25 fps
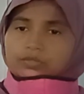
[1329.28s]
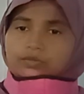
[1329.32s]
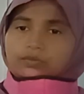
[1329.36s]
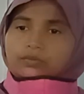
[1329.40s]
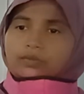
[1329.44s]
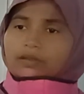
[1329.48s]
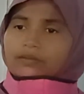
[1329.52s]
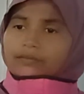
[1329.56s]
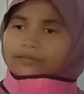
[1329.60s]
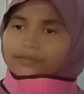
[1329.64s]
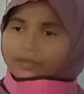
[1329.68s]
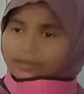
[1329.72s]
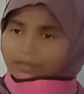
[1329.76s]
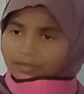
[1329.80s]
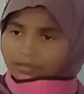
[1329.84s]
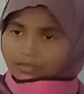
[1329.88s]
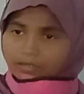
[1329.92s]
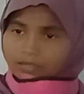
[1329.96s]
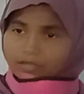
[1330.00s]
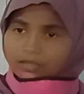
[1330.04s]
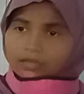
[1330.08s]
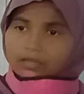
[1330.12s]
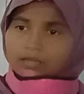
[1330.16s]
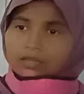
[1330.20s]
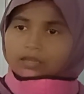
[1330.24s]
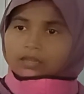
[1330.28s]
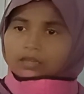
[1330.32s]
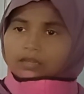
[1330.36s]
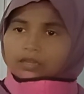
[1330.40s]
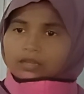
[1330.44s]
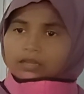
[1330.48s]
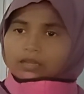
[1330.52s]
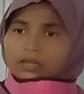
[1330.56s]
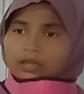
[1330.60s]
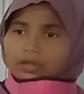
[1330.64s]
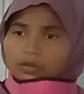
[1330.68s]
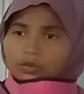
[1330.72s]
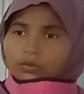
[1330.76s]
our
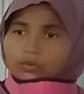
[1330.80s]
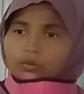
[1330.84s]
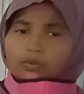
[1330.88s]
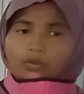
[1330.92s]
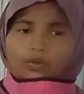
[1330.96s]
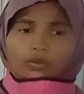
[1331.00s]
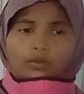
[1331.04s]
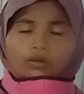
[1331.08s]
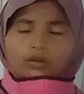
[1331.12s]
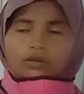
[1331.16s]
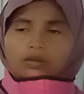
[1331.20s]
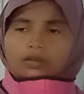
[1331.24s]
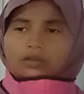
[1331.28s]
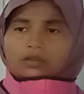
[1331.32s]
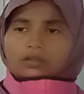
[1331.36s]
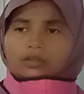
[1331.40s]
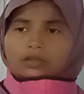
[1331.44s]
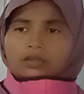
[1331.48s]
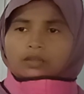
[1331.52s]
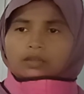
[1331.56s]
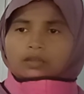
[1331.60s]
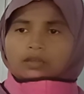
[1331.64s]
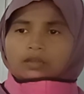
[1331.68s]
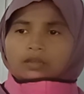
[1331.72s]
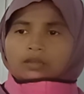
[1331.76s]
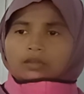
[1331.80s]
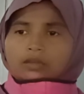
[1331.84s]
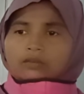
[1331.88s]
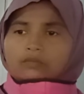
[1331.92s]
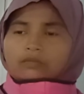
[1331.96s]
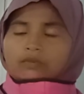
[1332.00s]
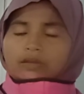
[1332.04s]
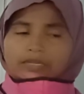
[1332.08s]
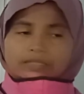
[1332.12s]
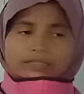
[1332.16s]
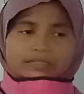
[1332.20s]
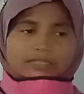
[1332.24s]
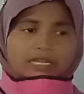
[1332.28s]
goal.
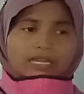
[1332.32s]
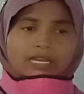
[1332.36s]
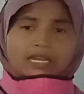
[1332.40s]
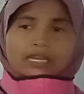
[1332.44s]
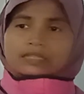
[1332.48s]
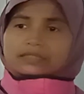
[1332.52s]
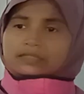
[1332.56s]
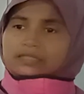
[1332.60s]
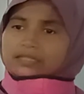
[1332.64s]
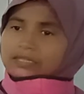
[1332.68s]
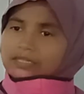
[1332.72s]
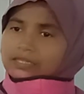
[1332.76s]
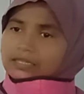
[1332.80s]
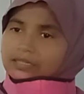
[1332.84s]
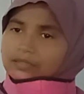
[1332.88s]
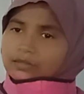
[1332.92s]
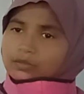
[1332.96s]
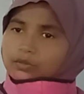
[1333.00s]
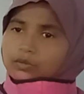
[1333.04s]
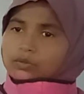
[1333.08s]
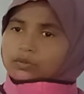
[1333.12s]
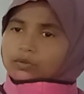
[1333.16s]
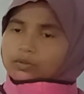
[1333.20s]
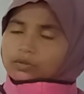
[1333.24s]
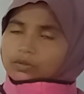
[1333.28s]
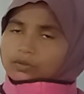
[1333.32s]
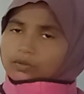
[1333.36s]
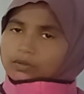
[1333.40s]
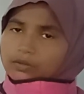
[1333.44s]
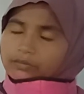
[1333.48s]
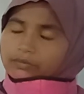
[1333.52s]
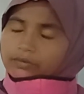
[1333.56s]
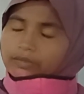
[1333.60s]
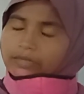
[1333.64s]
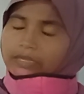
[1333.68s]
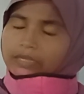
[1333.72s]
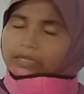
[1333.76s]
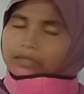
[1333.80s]
What are the goal
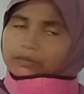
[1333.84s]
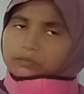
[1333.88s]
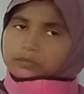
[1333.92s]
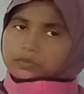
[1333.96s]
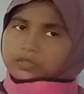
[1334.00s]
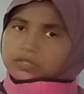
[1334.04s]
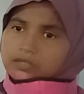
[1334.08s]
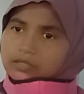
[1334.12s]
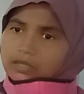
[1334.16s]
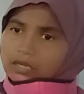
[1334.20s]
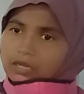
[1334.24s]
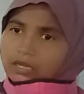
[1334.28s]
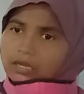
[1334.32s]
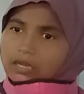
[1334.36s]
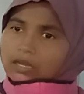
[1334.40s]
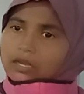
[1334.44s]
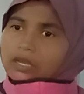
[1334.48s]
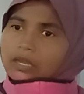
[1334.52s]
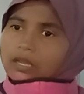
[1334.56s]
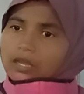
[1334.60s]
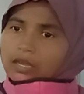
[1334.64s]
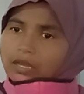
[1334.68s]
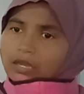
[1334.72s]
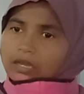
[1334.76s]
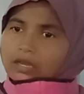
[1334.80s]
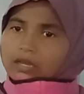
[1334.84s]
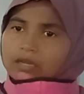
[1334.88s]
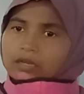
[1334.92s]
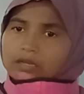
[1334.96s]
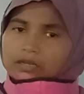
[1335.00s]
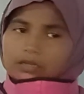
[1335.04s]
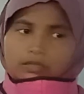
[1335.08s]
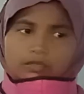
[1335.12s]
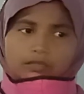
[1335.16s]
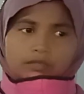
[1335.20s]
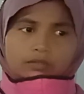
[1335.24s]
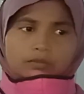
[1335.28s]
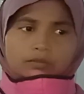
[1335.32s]
aims
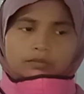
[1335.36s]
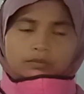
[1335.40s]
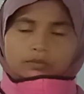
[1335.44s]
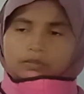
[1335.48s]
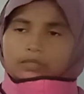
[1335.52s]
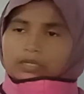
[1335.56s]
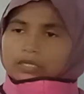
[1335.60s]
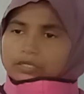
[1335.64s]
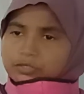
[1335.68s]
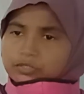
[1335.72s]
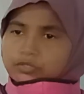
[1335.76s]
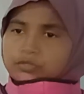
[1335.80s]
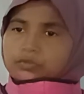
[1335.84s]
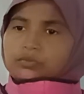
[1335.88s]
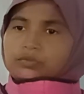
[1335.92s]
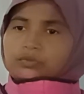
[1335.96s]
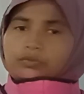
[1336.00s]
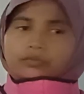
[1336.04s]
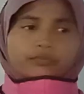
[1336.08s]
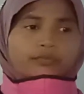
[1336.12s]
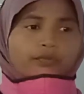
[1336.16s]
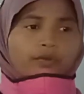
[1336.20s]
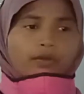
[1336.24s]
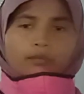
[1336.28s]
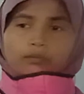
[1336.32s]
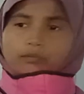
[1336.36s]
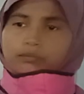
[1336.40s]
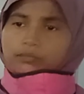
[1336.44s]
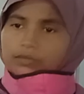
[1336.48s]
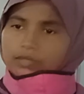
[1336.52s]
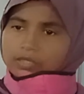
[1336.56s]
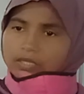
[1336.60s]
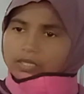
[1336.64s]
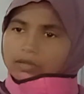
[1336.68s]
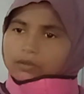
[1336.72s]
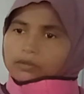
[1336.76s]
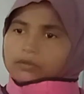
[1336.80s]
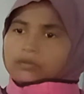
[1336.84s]
achieved from
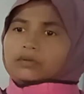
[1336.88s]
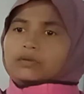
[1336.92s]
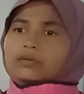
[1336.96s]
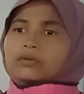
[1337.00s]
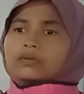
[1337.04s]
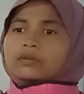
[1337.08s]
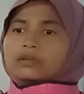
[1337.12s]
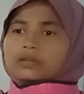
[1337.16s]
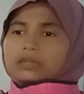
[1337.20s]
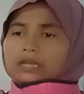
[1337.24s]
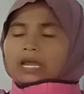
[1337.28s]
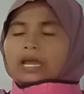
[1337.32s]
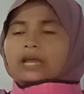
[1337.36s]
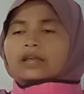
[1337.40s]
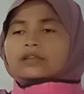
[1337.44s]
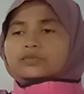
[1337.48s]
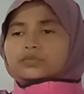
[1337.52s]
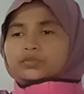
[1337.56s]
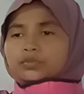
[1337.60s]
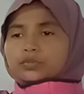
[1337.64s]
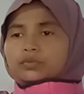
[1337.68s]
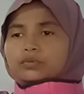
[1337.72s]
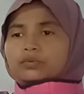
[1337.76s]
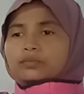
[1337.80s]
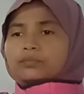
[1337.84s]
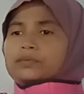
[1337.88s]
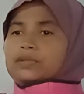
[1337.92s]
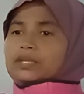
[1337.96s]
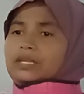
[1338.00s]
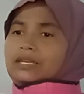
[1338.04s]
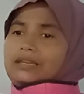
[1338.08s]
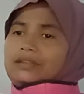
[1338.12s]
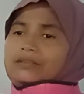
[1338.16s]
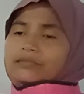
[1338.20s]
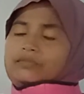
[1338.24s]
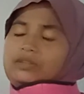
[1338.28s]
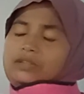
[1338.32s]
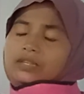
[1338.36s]
the classroom
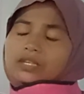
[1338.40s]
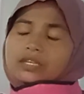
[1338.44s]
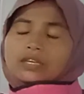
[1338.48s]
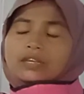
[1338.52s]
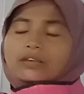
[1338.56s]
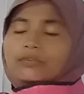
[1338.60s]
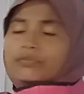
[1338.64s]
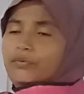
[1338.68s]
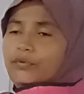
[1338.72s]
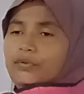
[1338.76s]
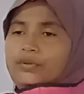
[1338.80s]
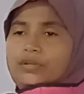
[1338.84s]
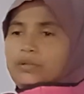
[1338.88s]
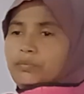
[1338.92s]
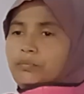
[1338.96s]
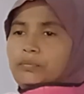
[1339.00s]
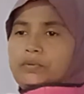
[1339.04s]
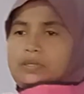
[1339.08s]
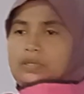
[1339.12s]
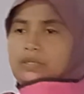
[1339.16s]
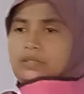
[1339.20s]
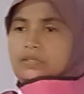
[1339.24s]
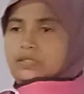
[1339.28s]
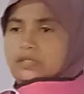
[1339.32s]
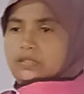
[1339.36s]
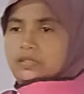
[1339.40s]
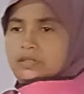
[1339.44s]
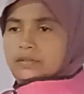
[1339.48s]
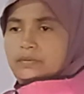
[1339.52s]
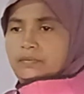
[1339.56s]
within a 40 minutes?